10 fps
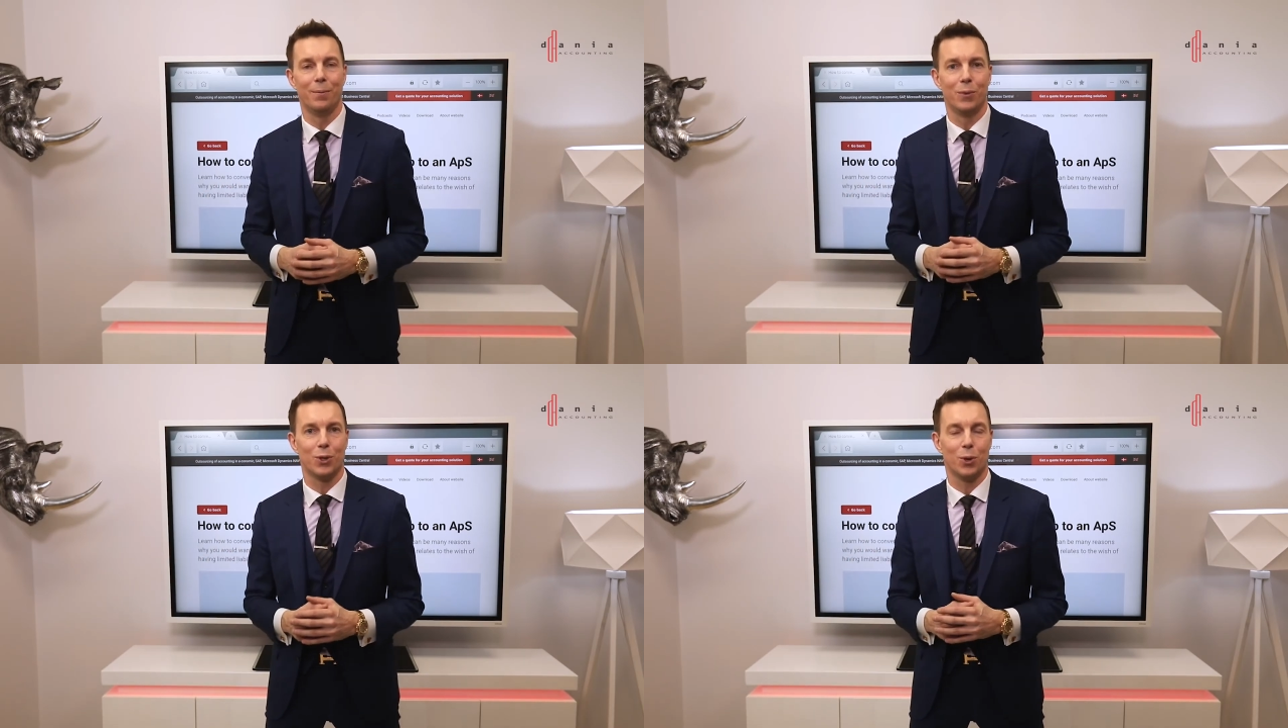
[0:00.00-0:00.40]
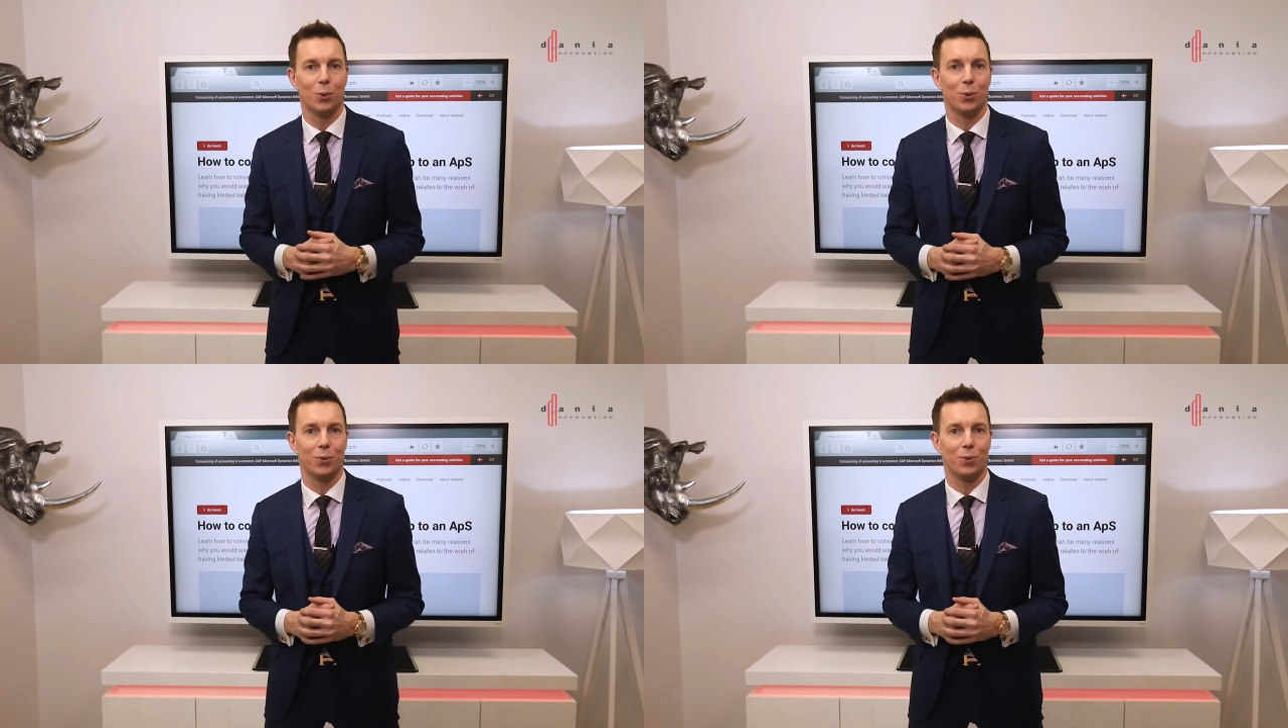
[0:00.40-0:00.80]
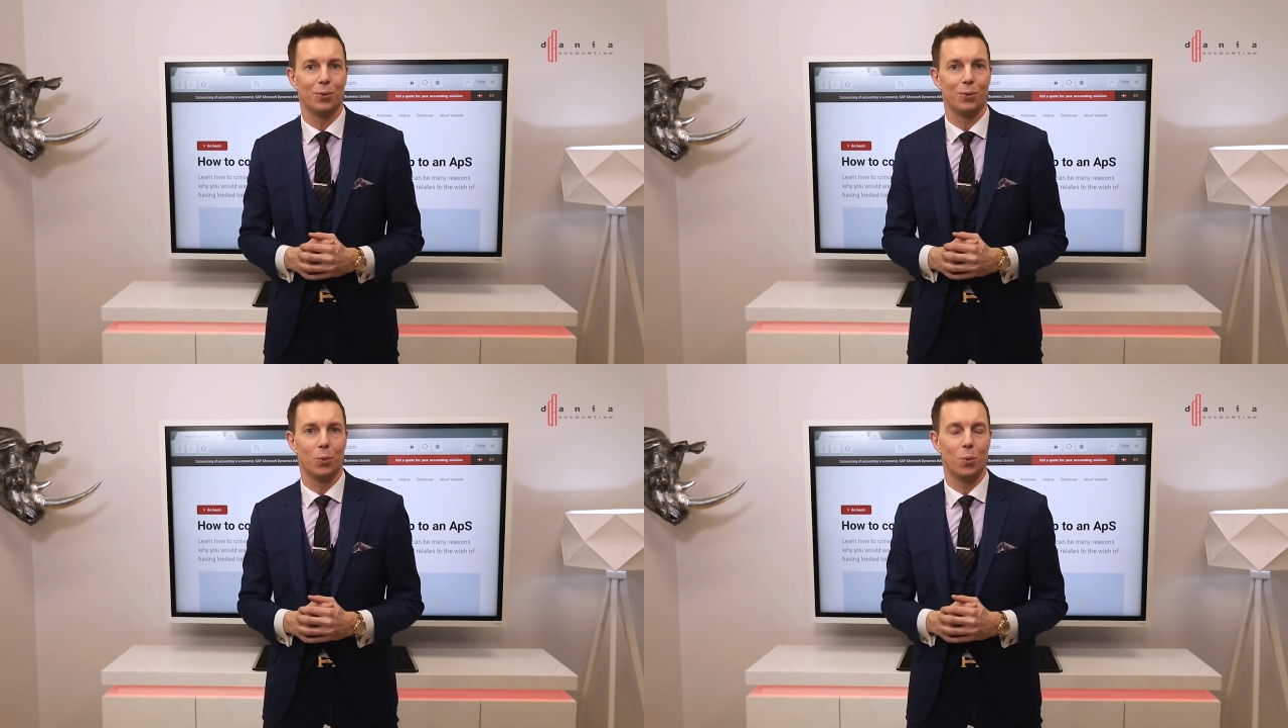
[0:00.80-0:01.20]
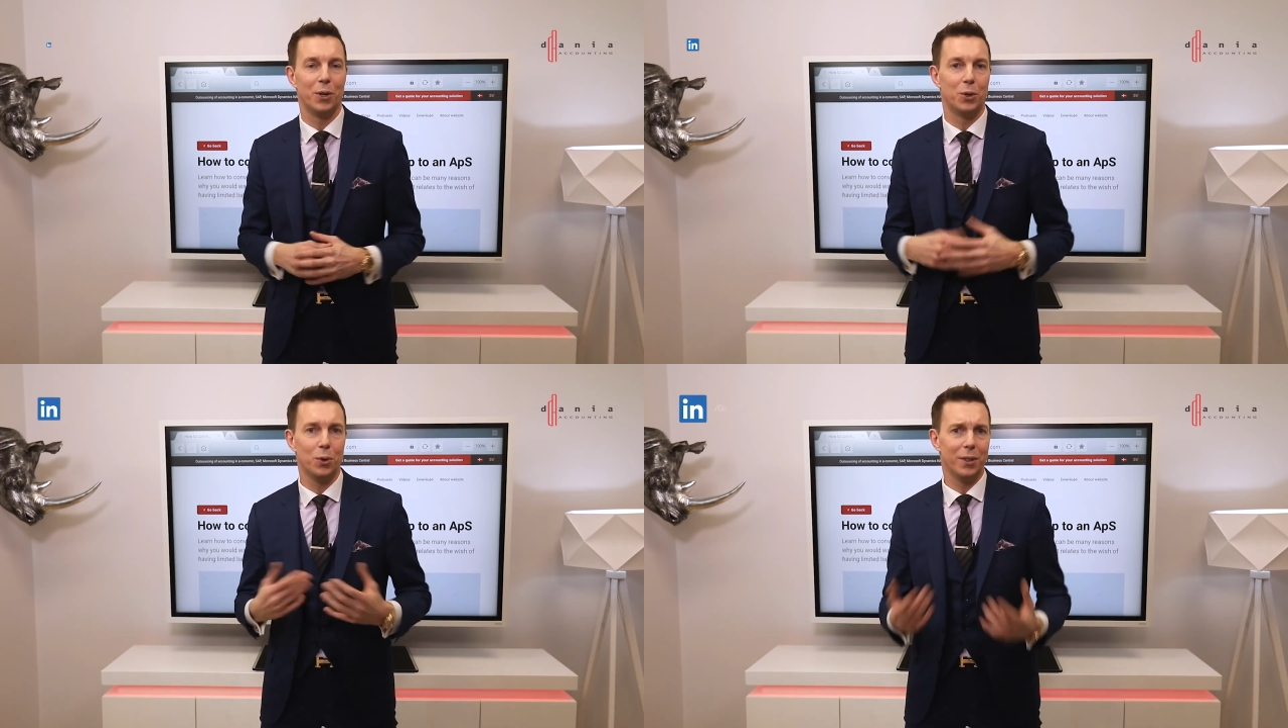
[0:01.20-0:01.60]
So
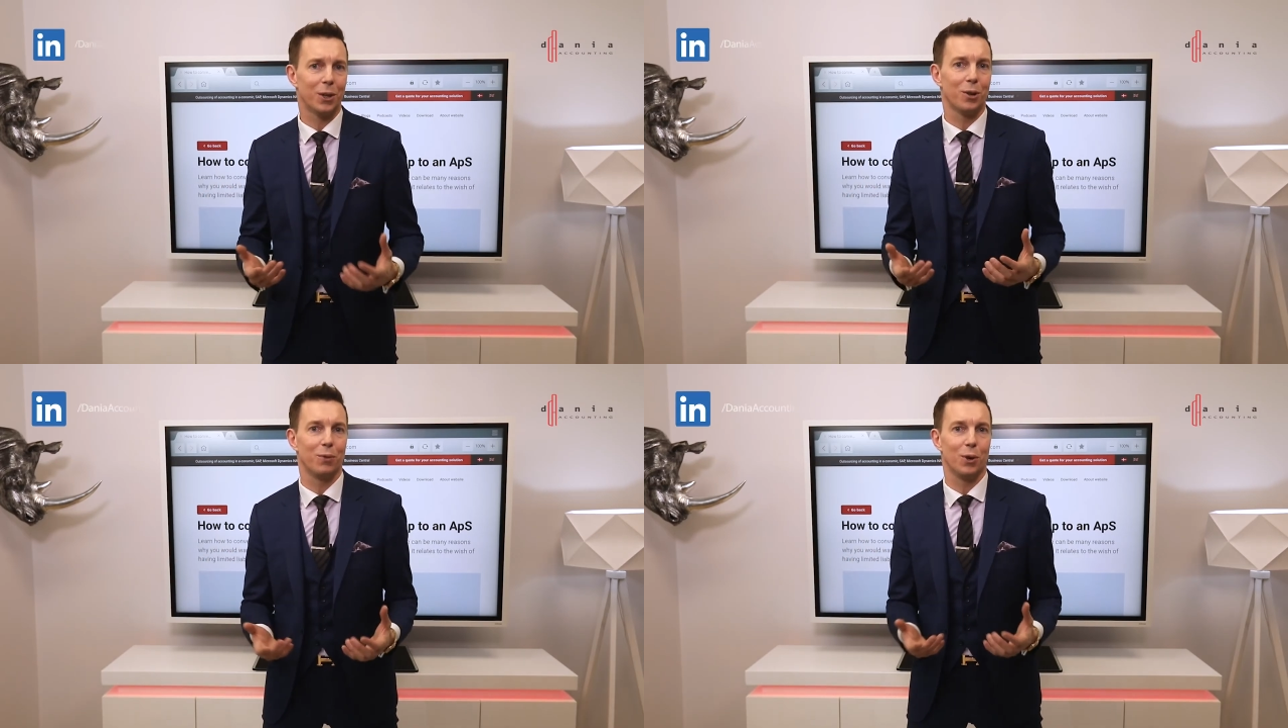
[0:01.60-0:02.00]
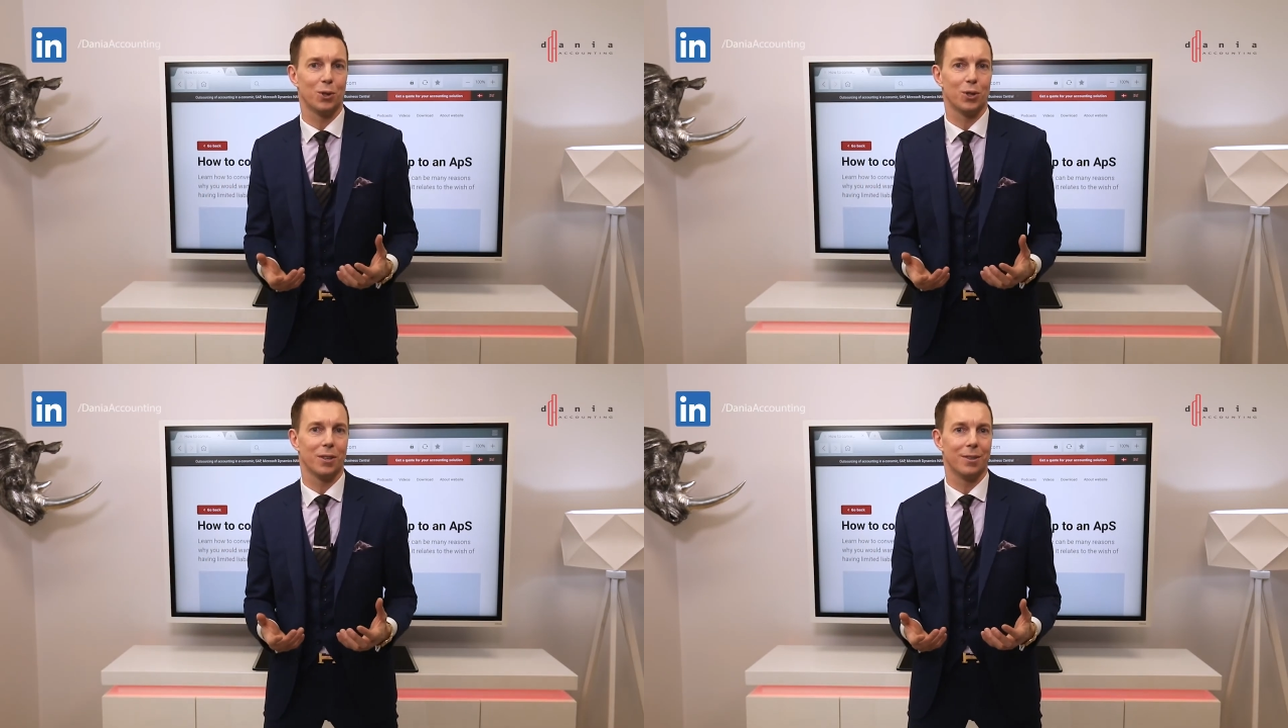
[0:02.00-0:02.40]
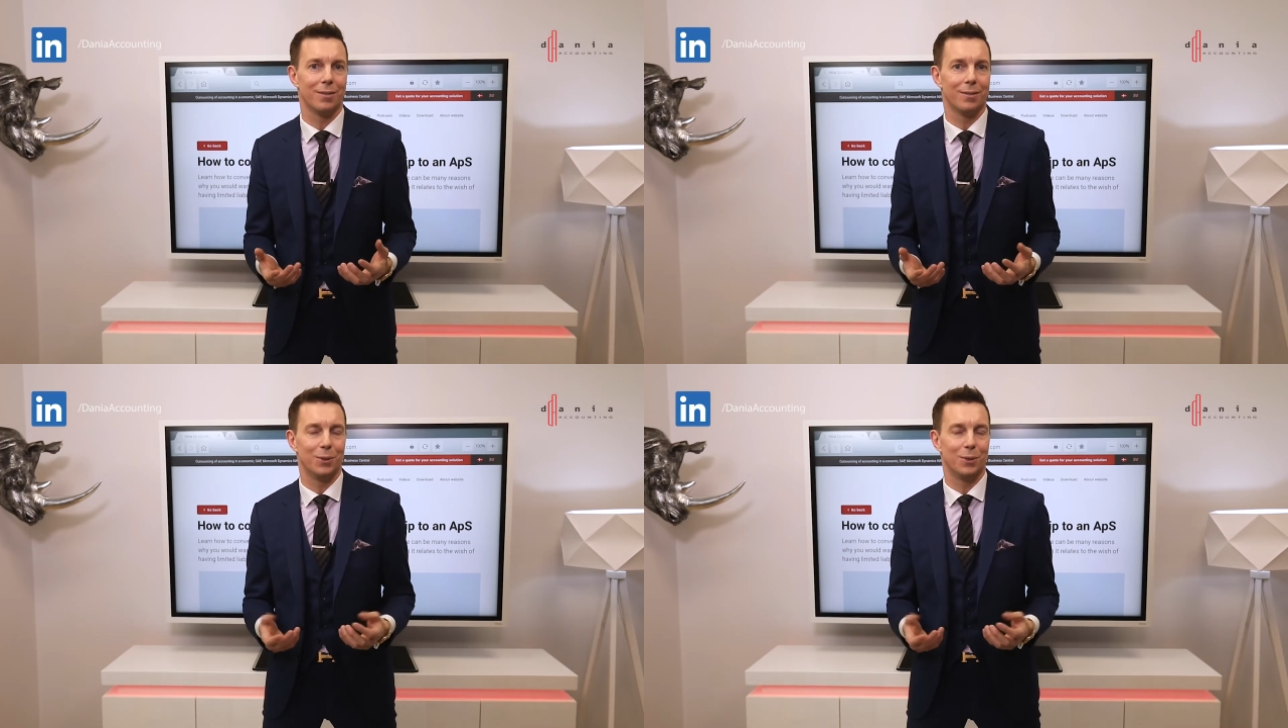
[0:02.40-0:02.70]
when doing the conversion,